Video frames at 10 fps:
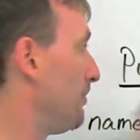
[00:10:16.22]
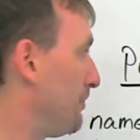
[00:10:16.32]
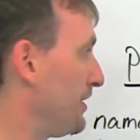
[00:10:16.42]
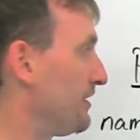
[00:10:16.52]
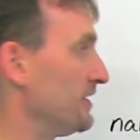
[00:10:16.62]

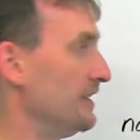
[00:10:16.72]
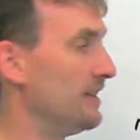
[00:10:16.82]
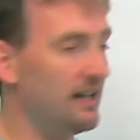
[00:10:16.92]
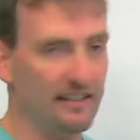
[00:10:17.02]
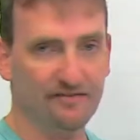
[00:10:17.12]
person,
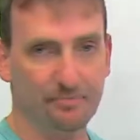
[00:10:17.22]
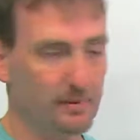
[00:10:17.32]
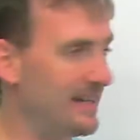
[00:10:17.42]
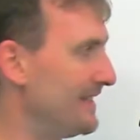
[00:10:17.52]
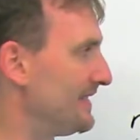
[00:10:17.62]
of
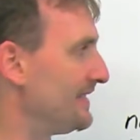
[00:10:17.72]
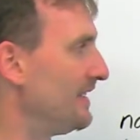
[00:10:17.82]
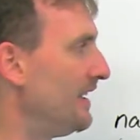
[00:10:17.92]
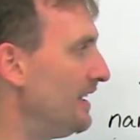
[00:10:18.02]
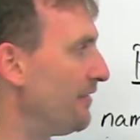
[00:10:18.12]
place,
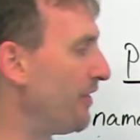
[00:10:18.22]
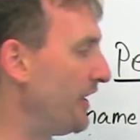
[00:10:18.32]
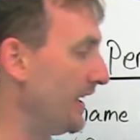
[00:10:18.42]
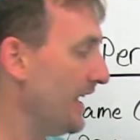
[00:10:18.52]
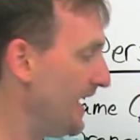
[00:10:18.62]
of
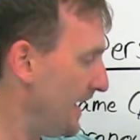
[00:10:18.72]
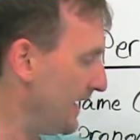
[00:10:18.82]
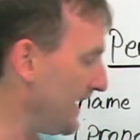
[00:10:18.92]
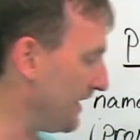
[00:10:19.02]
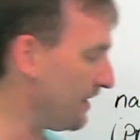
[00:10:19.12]
thing. And
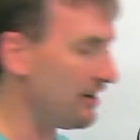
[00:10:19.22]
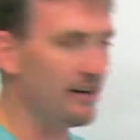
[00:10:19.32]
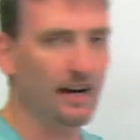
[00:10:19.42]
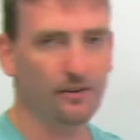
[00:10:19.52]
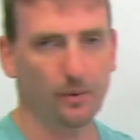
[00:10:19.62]
again, there are
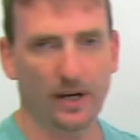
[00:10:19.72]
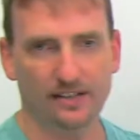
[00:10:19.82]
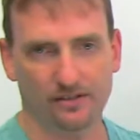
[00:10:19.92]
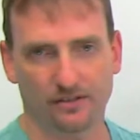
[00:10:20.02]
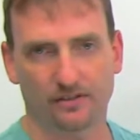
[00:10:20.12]
other
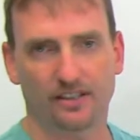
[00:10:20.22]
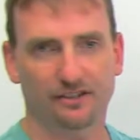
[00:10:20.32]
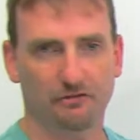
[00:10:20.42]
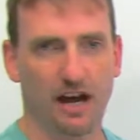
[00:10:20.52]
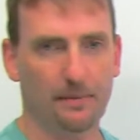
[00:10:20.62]
ways to
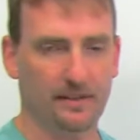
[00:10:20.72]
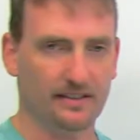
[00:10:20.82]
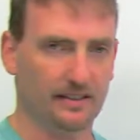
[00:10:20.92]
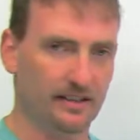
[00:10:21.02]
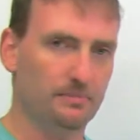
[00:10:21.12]
describe
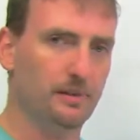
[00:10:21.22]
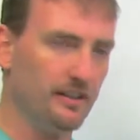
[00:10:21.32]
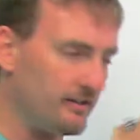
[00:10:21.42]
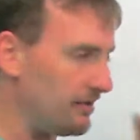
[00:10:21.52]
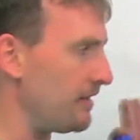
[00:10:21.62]
these things, but
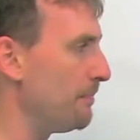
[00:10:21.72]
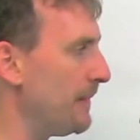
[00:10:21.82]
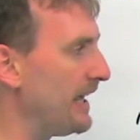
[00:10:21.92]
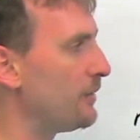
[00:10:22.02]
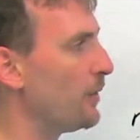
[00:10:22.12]
these are the
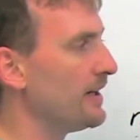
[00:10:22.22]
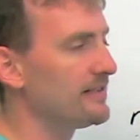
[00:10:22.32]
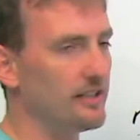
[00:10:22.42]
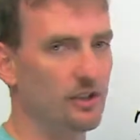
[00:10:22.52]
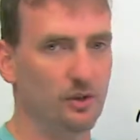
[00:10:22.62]
main ones
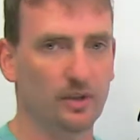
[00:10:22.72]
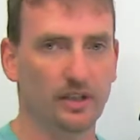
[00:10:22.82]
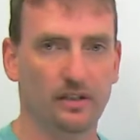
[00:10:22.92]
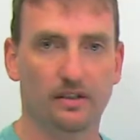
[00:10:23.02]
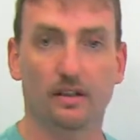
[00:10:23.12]
that you
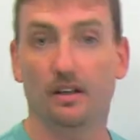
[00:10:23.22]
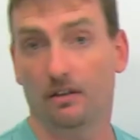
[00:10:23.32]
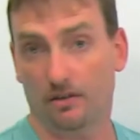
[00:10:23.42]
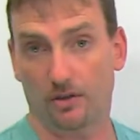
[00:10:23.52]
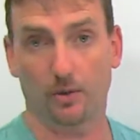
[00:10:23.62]
need
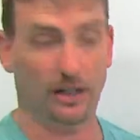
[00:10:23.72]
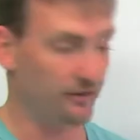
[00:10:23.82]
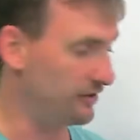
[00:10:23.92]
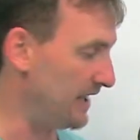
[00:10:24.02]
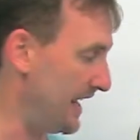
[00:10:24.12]
to
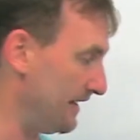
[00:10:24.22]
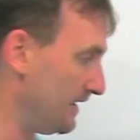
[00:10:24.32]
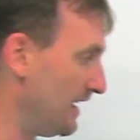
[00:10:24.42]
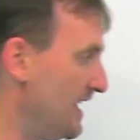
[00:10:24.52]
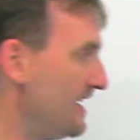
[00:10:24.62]
understand.
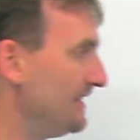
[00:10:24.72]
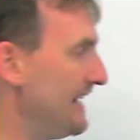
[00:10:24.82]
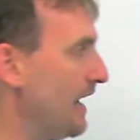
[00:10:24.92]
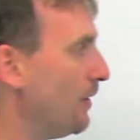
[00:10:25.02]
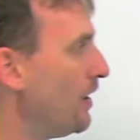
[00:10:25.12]

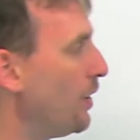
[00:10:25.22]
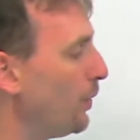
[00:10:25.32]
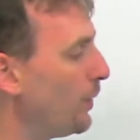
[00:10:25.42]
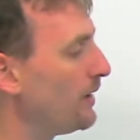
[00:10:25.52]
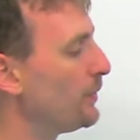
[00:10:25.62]
Now,
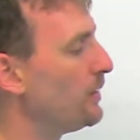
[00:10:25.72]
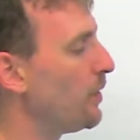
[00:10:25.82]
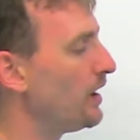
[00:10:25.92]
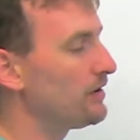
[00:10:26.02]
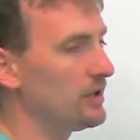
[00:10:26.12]
when we
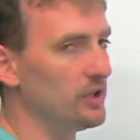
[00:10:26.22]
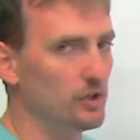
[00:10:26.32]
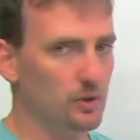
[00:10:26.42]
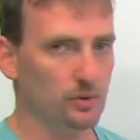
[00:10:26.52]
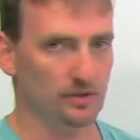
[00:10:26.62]
want to
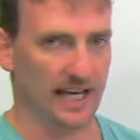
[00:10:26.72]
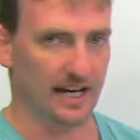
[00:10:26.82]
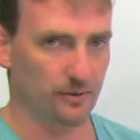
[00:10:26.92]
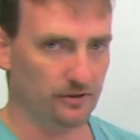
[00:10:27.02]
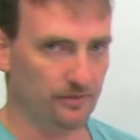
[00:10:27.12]
use
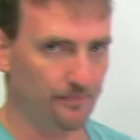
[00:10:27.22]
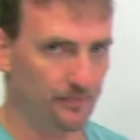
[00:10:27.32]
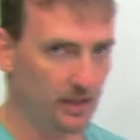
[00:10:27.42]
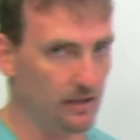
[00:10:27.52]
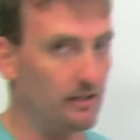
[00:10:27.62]
nouns,
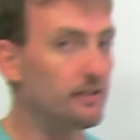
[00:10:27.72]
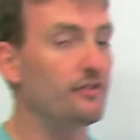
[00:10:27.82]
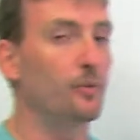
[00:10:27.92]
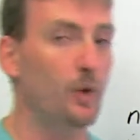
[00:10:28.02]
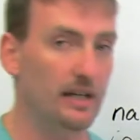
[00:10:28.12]
there are
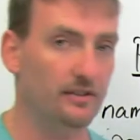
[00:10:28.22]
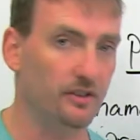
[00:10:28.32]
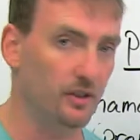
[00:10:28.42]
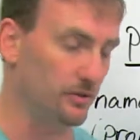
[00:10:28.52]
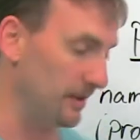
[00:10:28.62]
different ways to
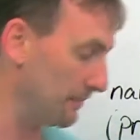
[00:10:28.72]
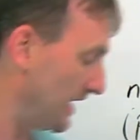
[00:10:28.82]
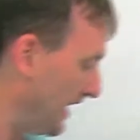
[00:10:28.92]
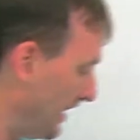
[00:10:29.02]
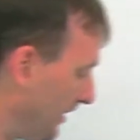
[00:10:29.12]
use them.
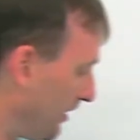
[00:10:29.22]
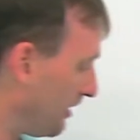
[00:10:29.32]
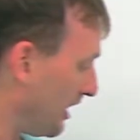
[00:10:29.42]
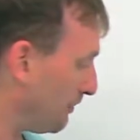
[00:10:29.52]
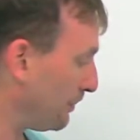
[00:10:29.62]
There
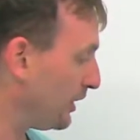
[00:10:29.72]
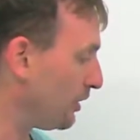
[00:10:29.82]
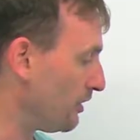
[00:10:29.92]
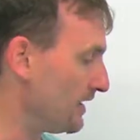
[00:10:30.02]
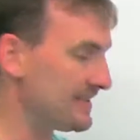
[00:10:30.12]
are
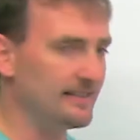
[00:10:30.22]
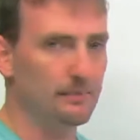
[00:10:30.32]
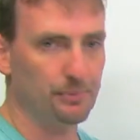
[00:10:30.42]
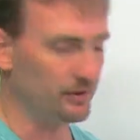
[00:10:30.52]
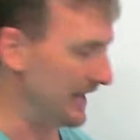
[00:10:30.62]
pure and
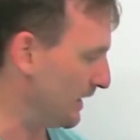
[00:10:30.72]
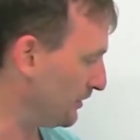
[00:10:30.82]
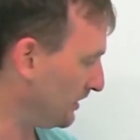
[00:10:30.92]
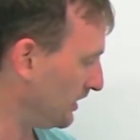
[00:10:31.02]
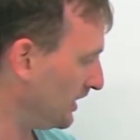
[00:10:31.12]
simple
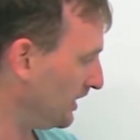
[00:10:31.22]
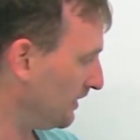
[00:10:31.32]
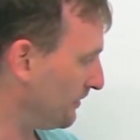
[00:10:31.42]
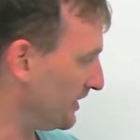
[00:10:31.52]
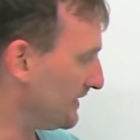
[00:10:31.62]
nouns.
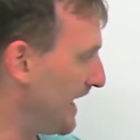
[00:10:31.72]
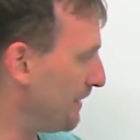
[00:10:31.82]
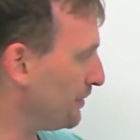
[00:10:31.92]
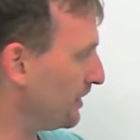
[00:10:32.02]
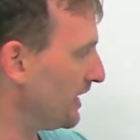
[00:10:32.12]
For
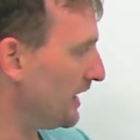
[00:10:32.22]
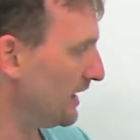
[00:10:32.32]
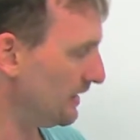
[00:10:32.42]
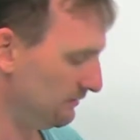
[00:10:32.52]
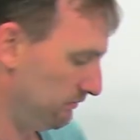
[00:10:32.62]
example,
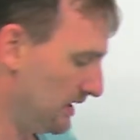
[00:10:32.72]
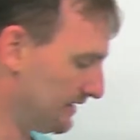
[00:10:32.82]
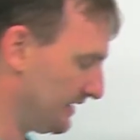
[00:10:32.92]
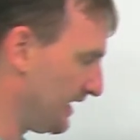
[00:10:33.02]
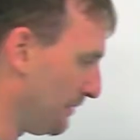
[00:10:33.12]
I'll
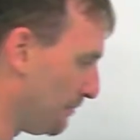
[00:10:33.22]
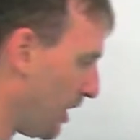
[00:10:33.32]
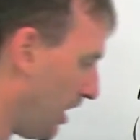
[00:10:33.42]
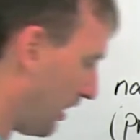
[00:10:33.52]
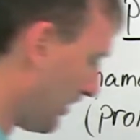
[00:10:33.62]
just say
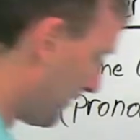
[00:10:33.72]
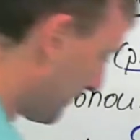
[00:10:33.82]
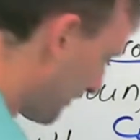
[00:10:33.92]
ball.